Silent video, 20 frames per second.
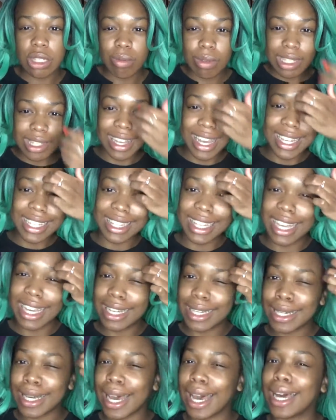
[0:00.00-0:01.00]
was like
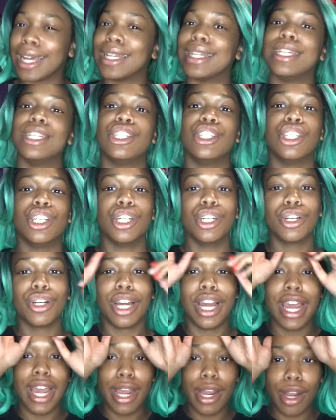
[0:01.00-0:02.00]
that Kylie Jenner
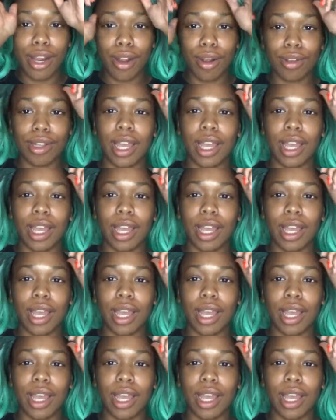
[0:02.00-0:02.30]
hair,